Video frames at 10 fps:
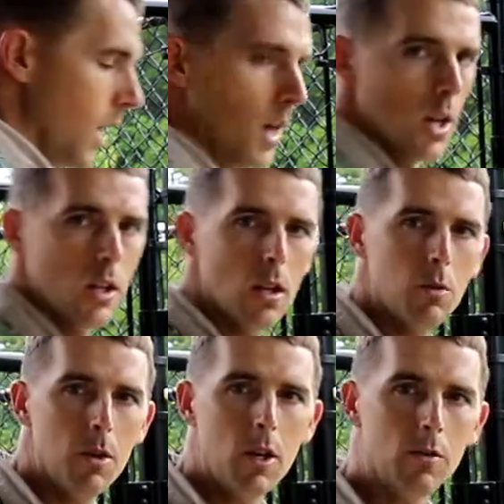and a
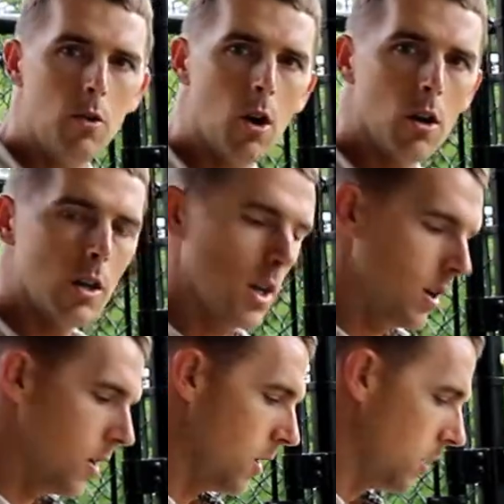little bit of garlic
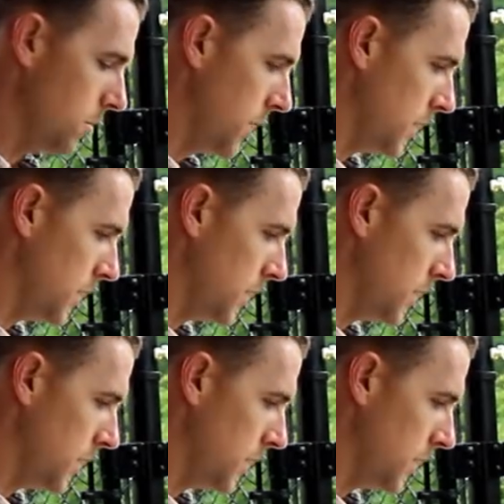and herb